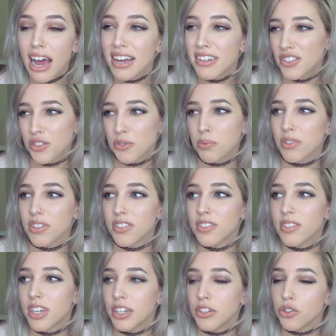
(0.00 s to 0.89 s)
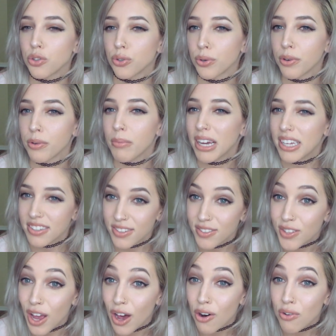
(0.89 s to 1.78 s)
I just want to stay true to
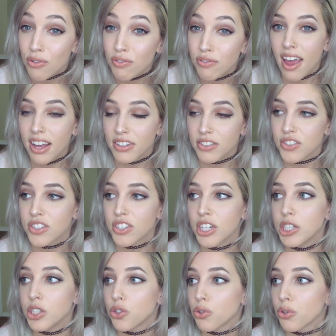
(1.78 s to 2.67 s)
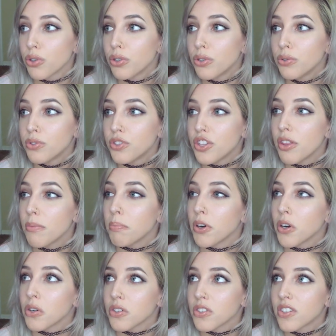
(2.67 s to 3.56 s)
myself and stay true to the
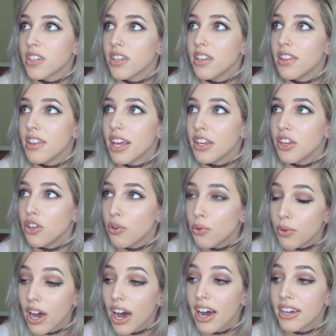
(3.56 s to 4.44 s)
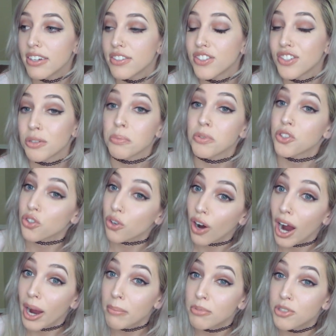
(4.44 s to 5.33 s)
person that you guys
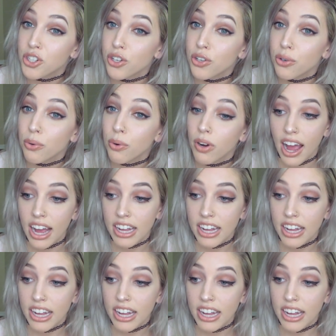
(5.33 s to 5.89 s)
subscribe to,